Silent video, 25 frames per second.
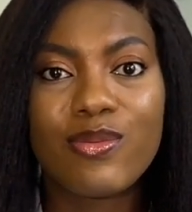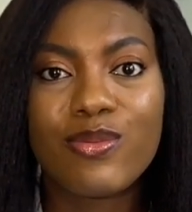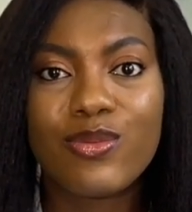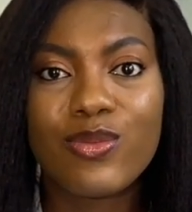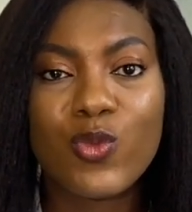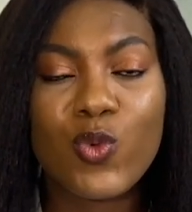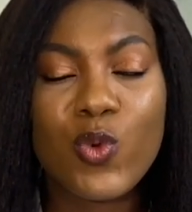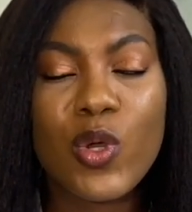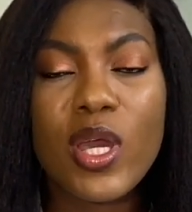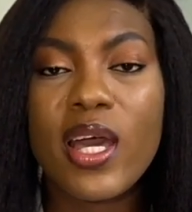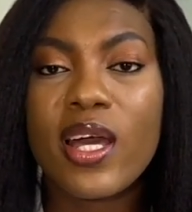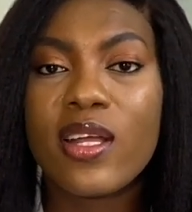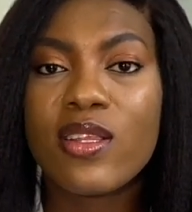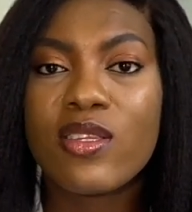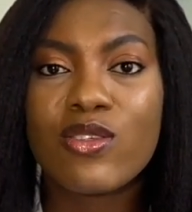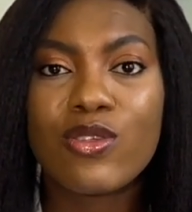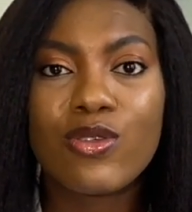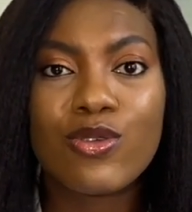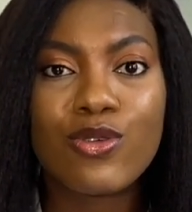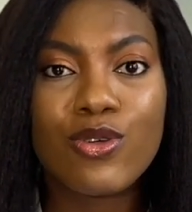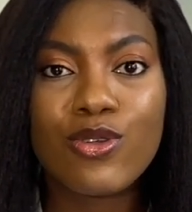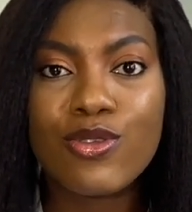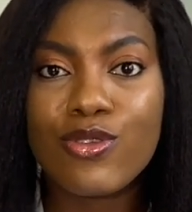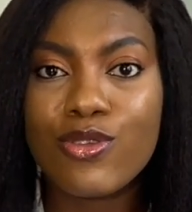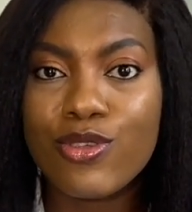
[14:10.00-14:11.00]
we had to
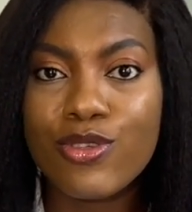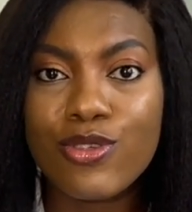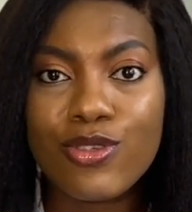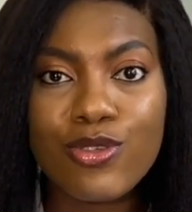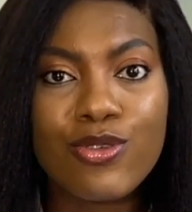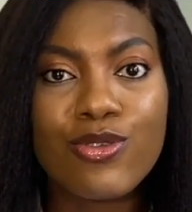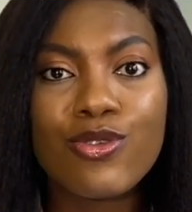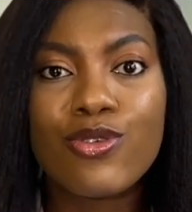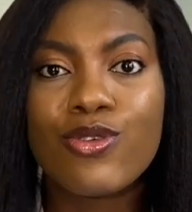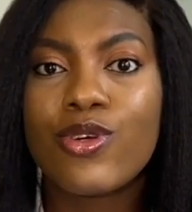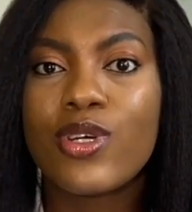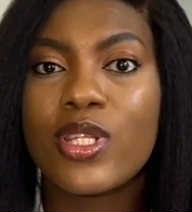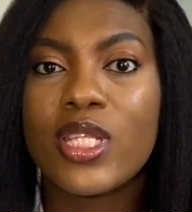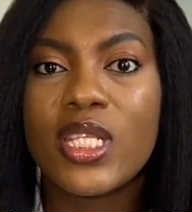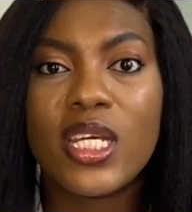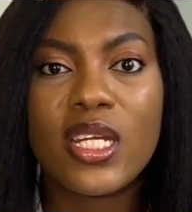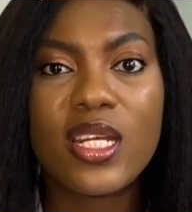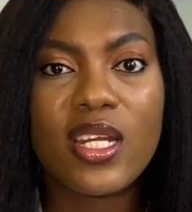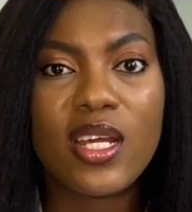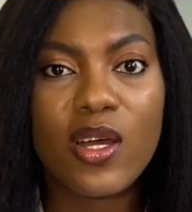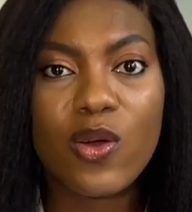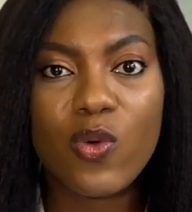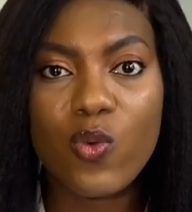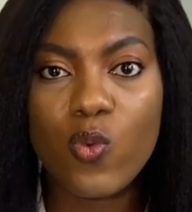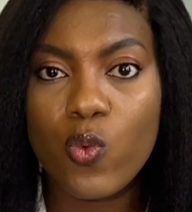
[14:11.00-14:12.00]
go to school under
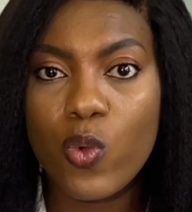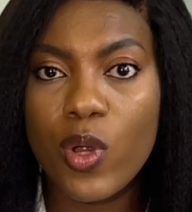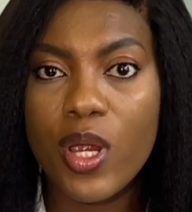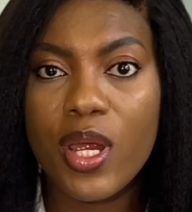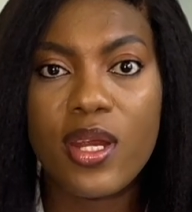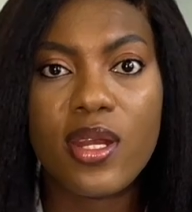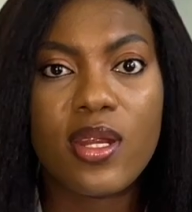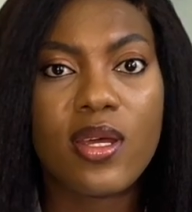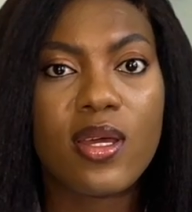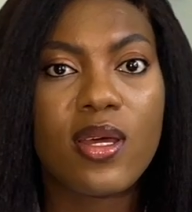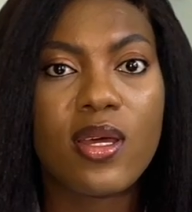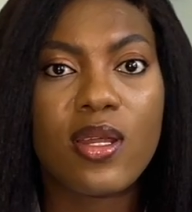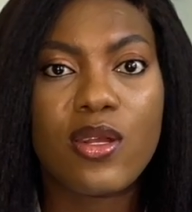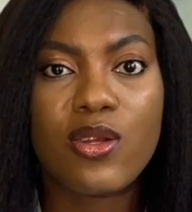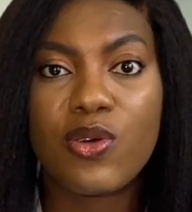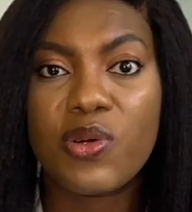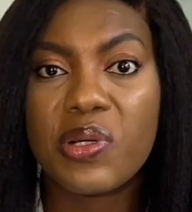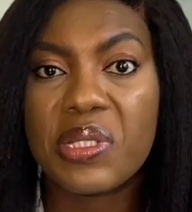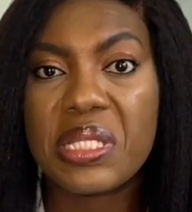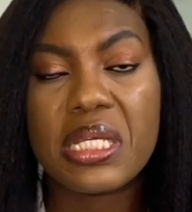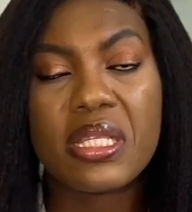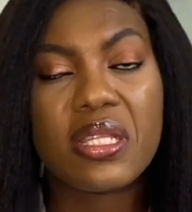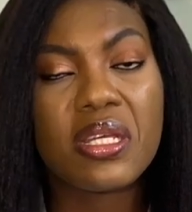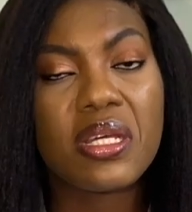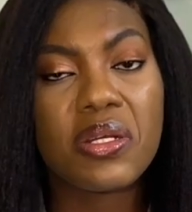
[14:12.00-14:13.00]
that weather and all
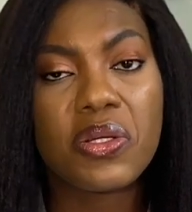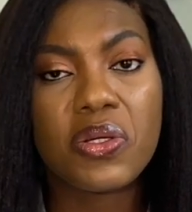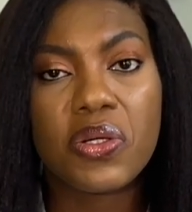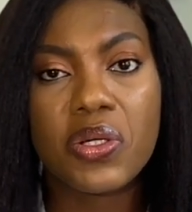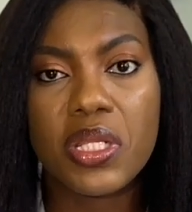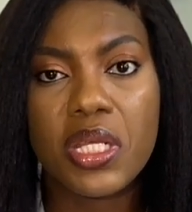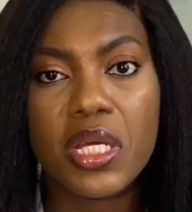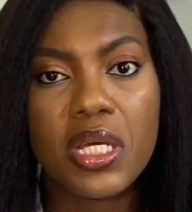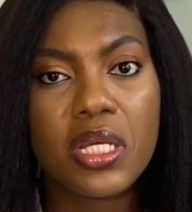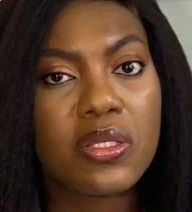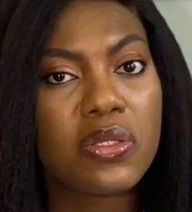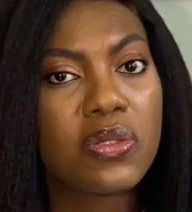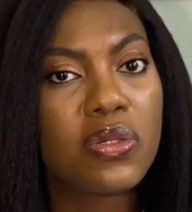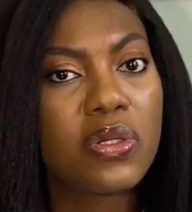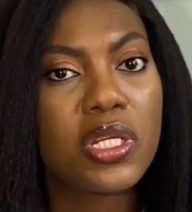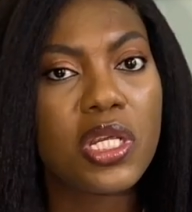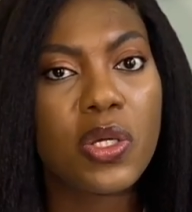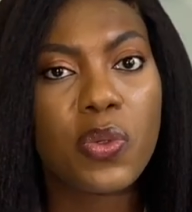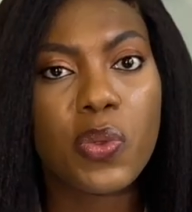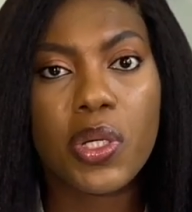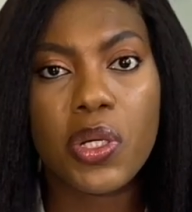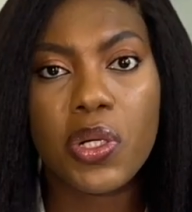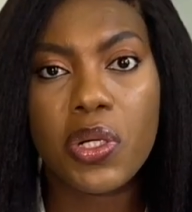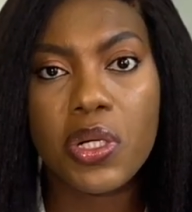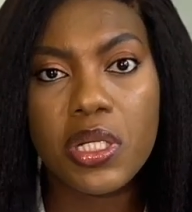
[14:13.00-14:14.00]
that. So there
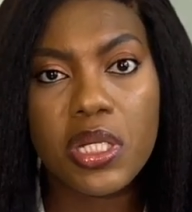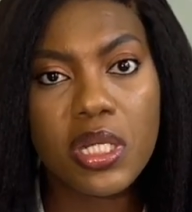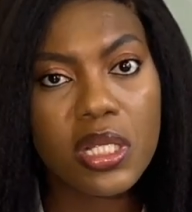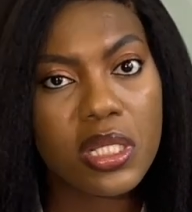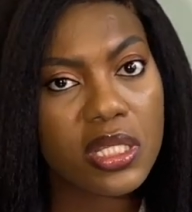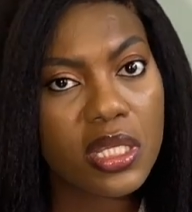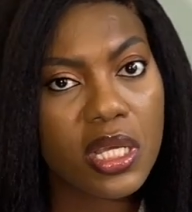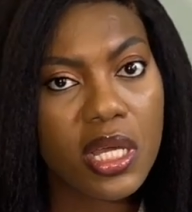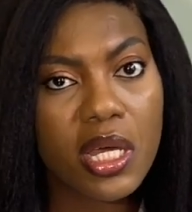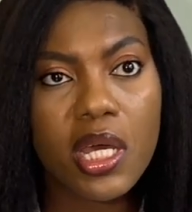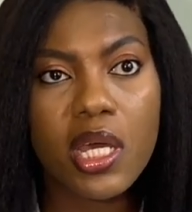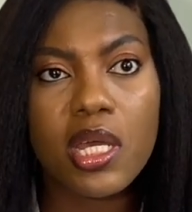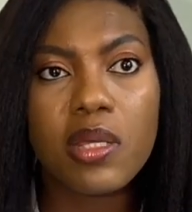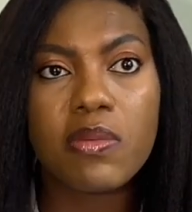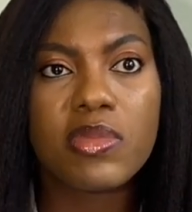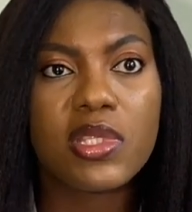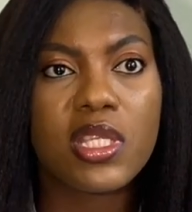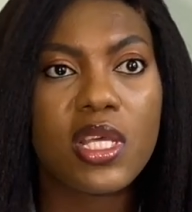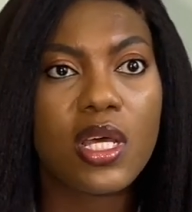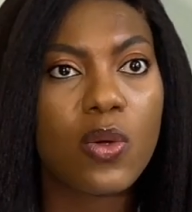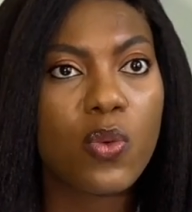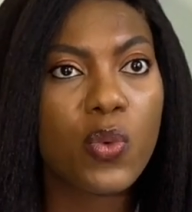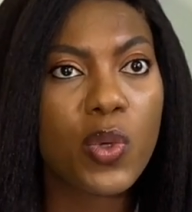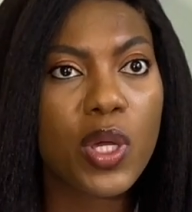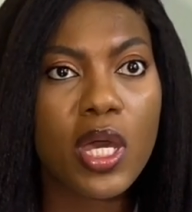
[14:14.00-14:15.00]
were other times
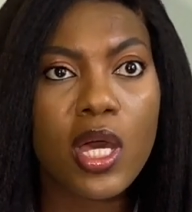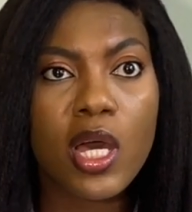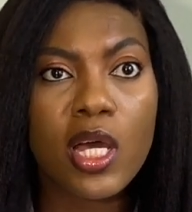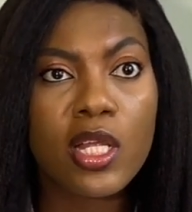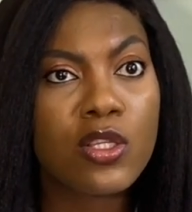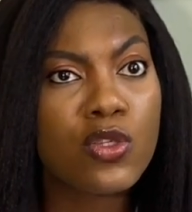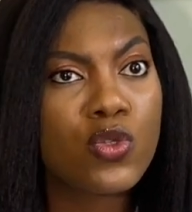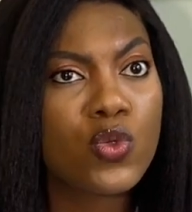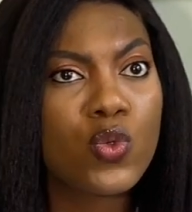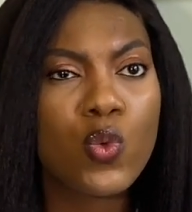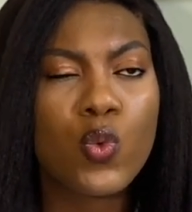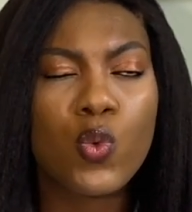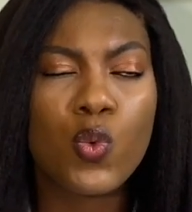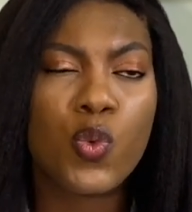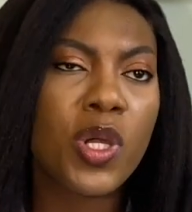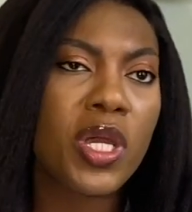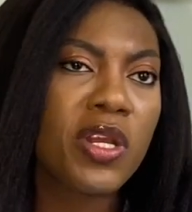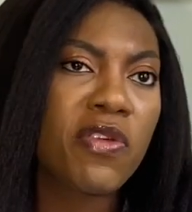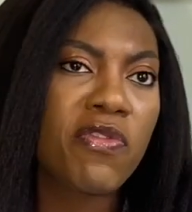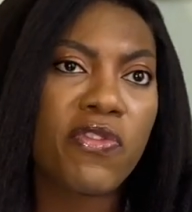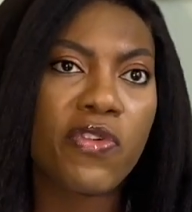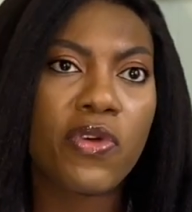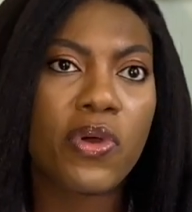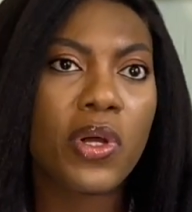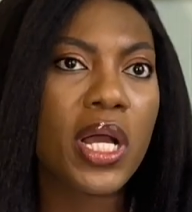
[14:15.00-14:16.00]
that we had to wait
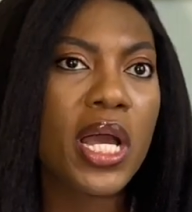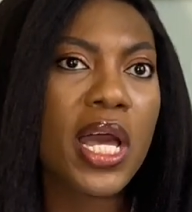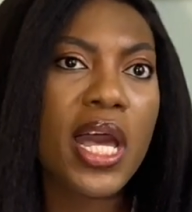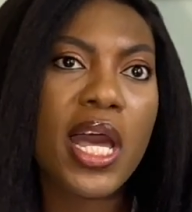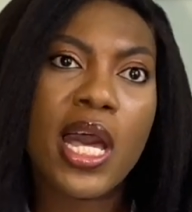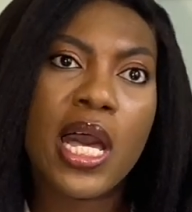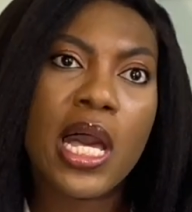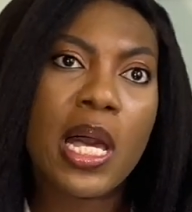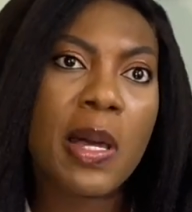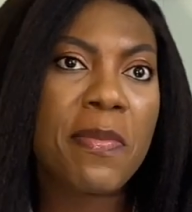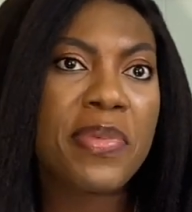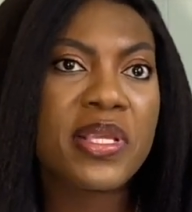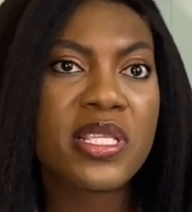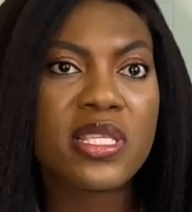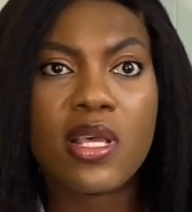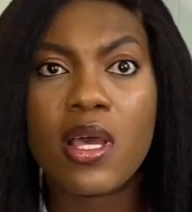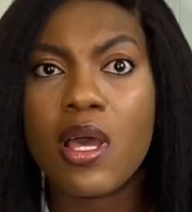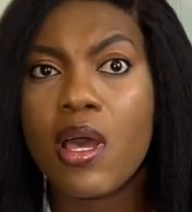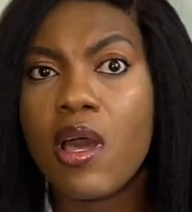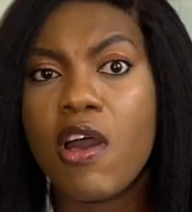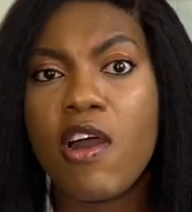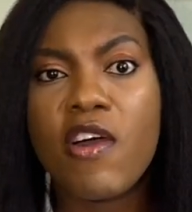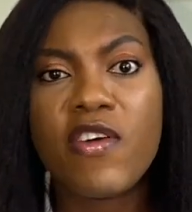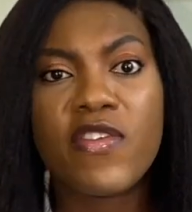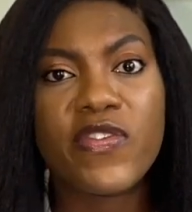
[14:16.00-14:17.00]
for cabs
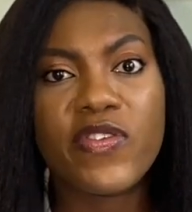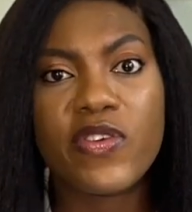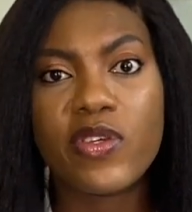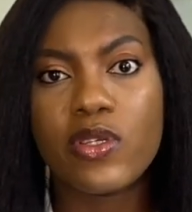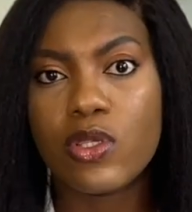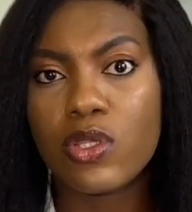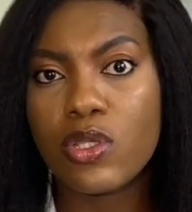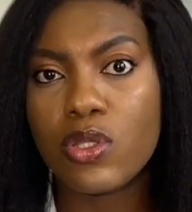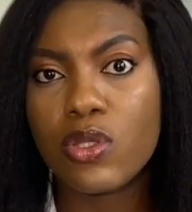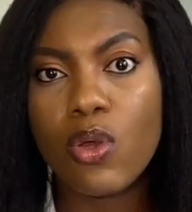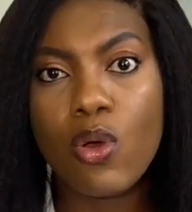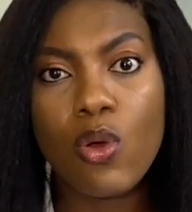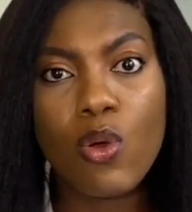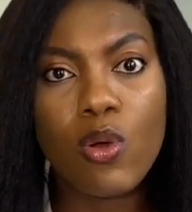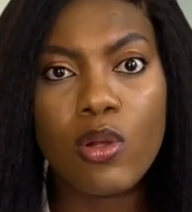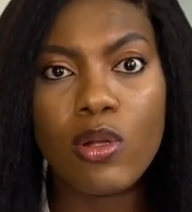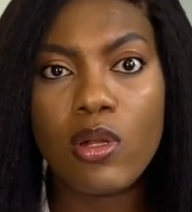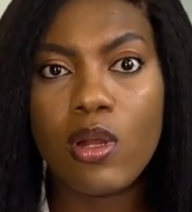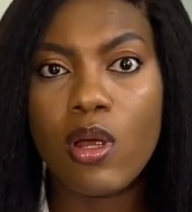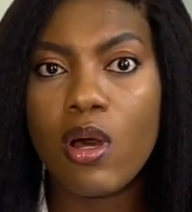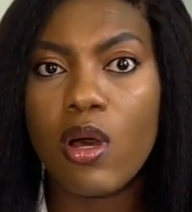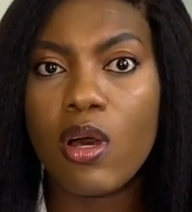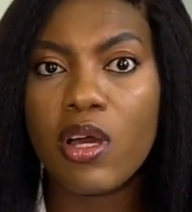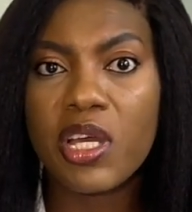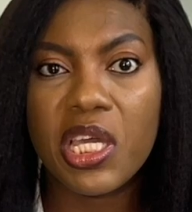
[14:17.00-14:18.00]
for so
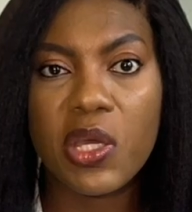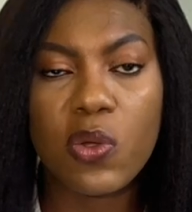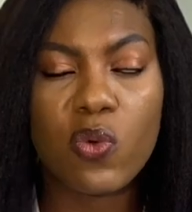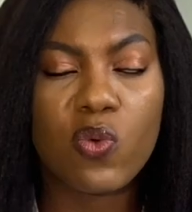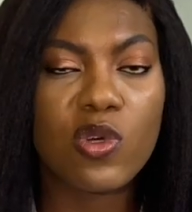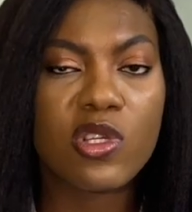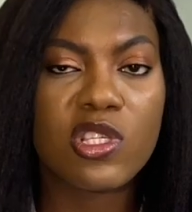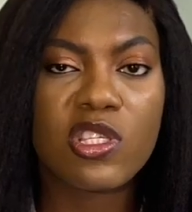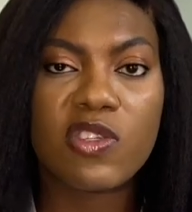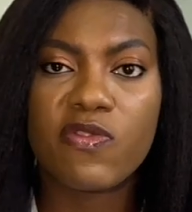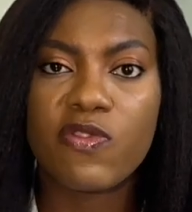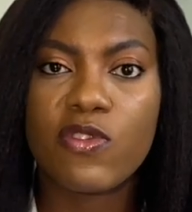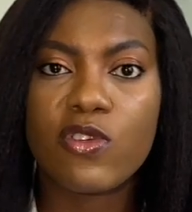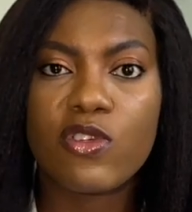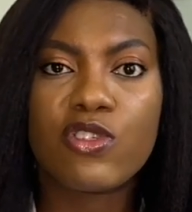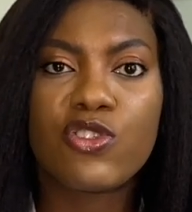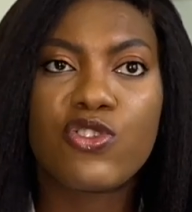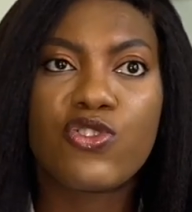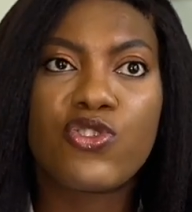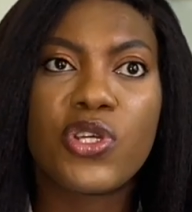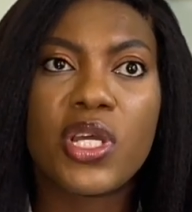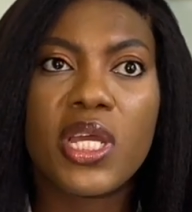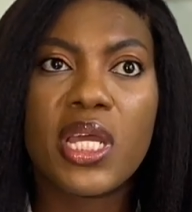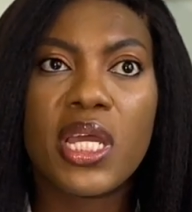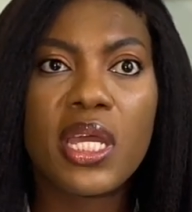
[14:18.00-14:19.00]
long. It was
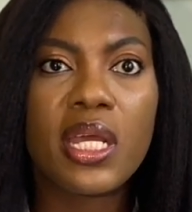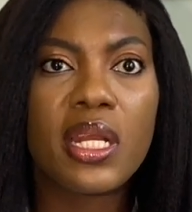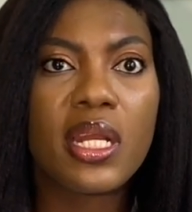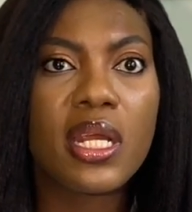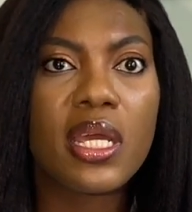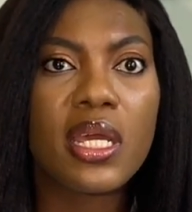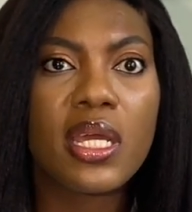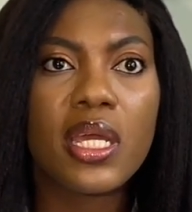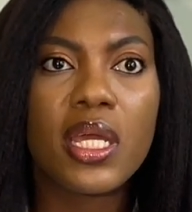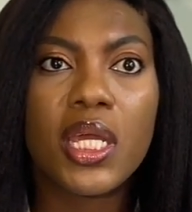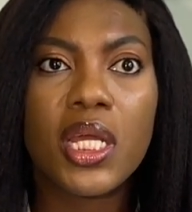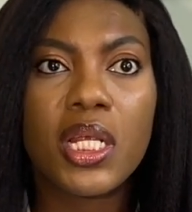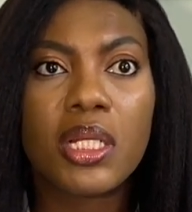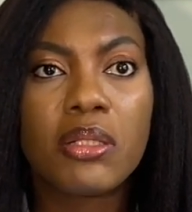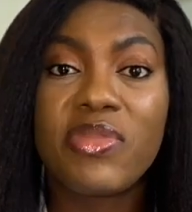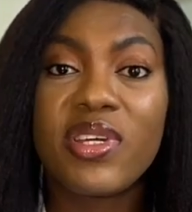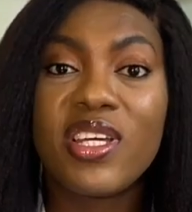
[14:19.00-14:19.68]
frustrating.